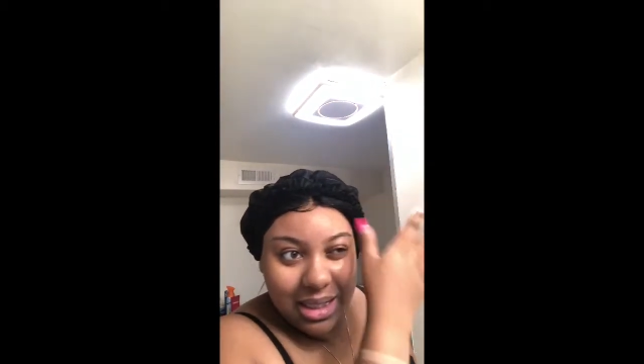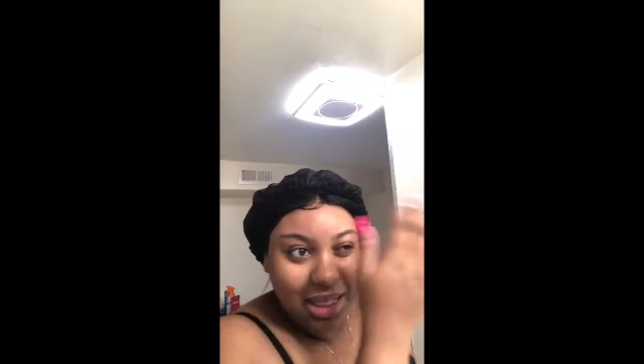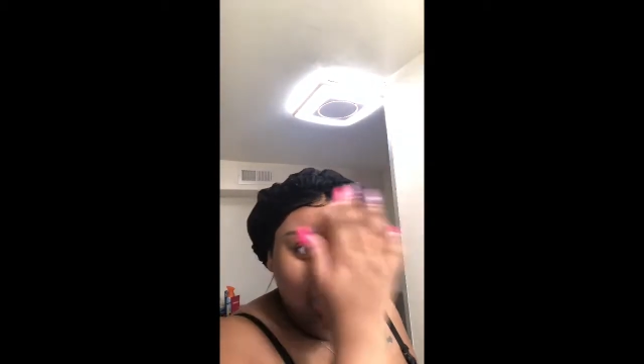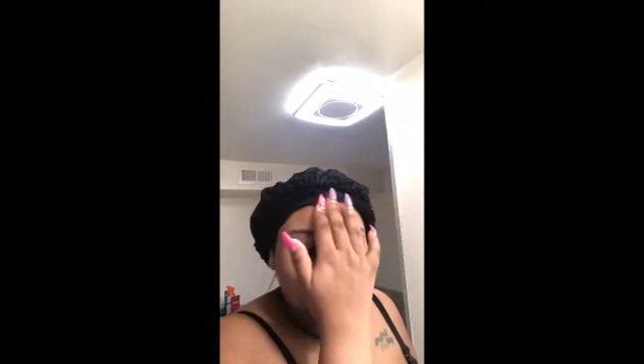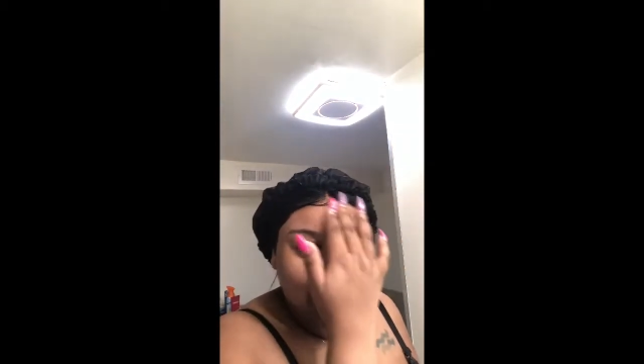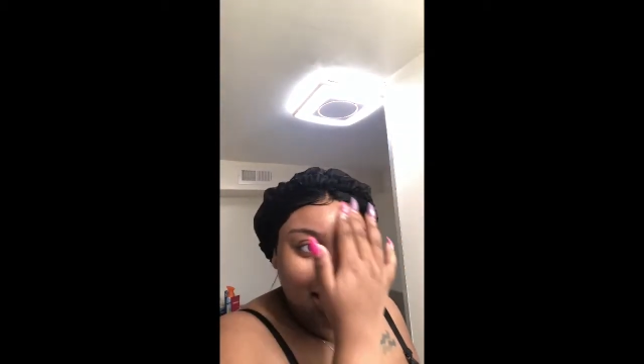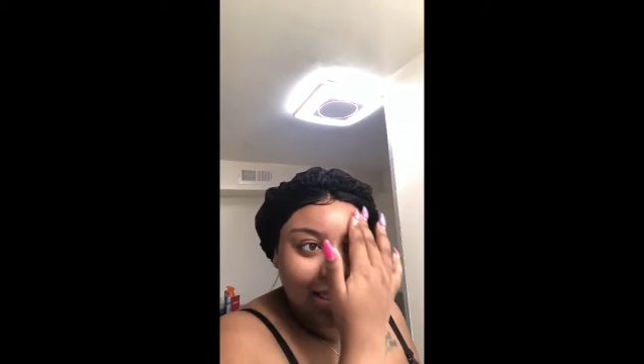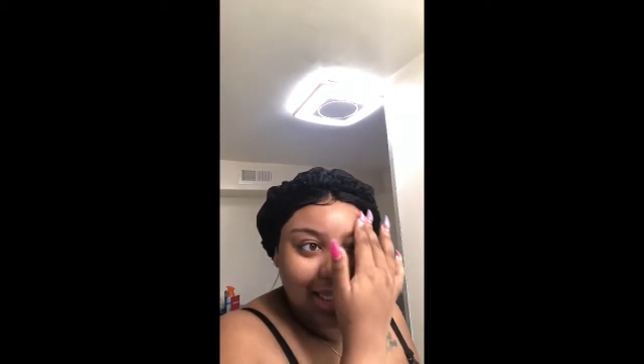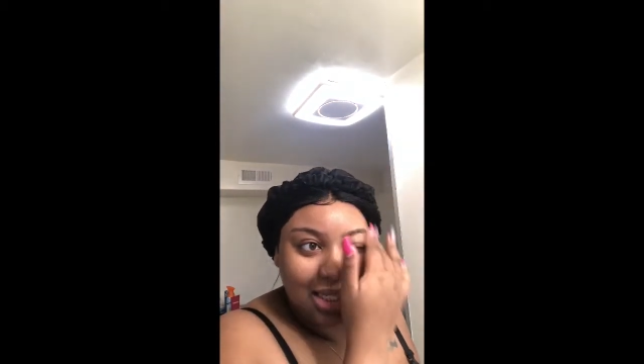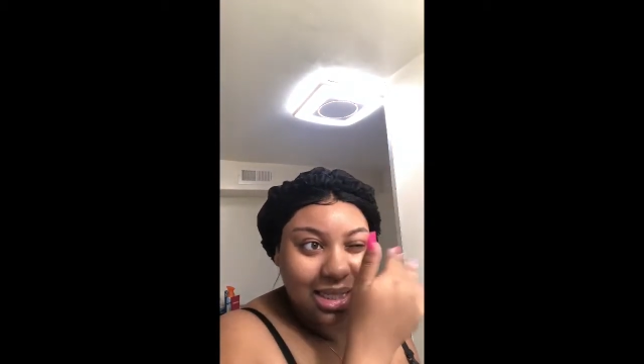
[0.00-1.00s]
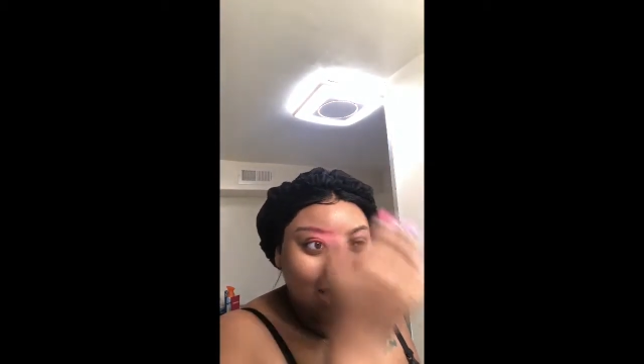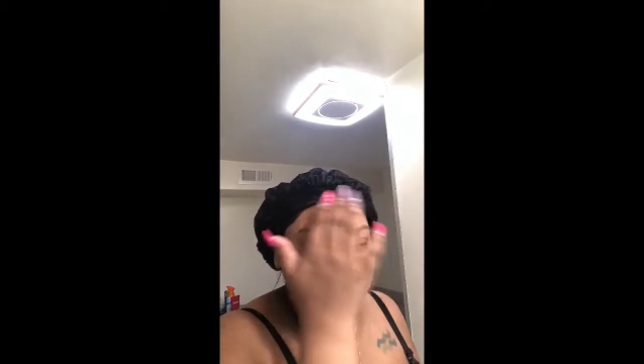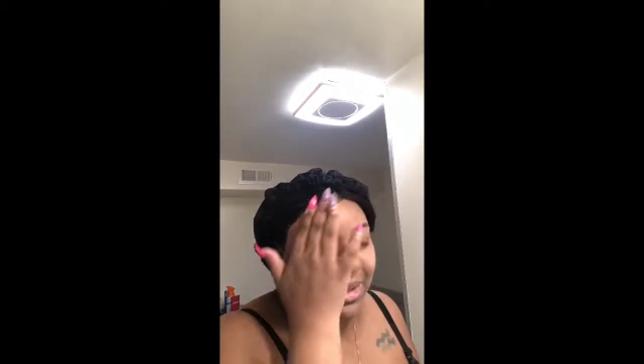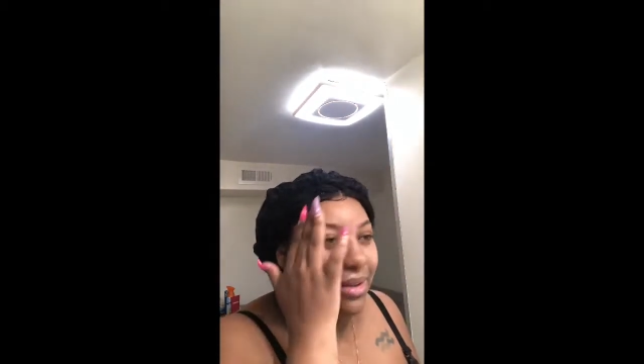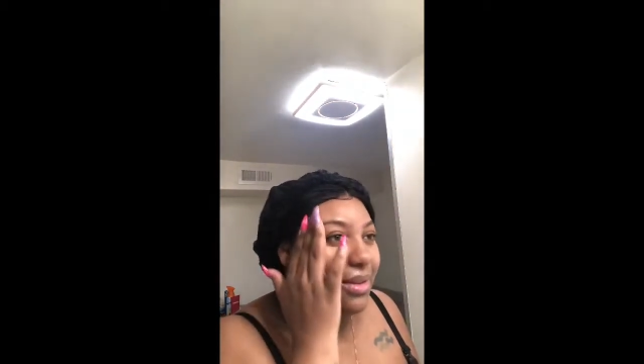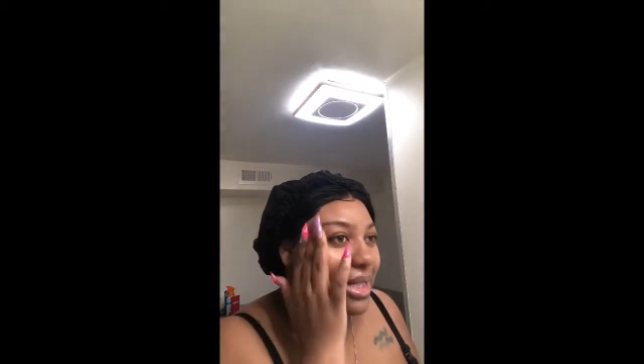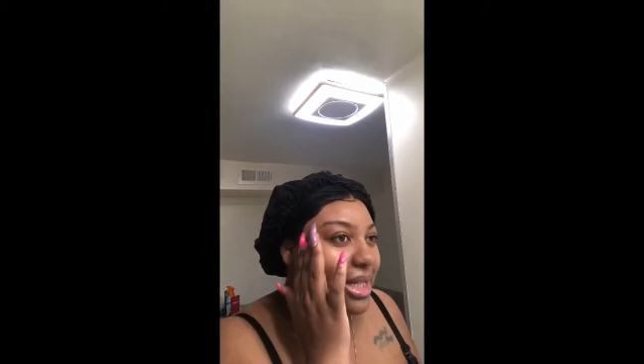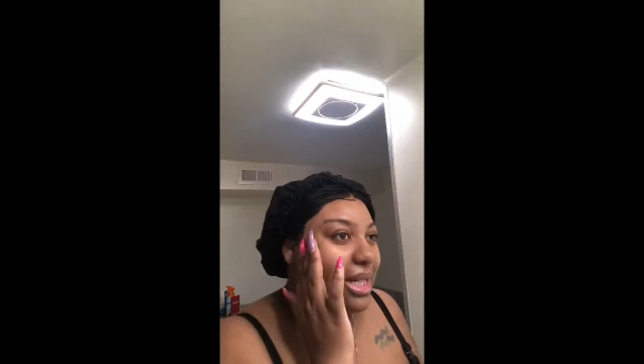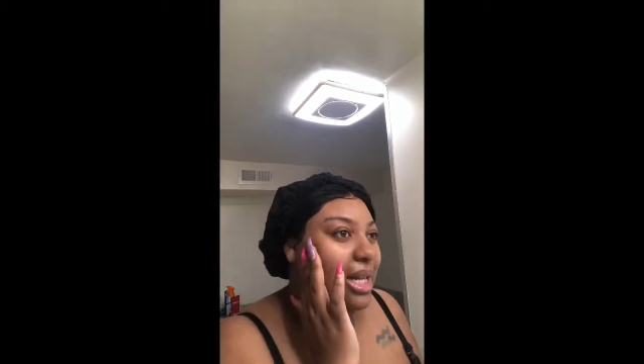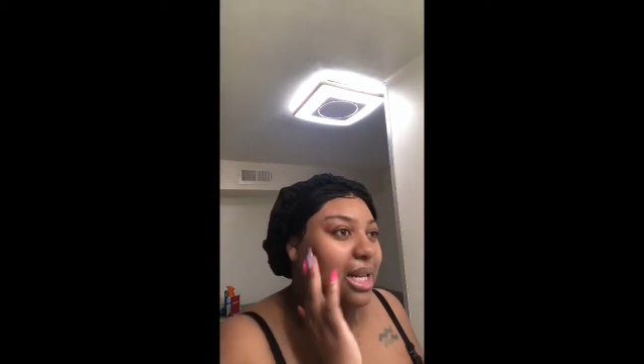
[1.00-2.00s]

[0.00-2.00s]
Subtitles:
think I was like 16 or 17.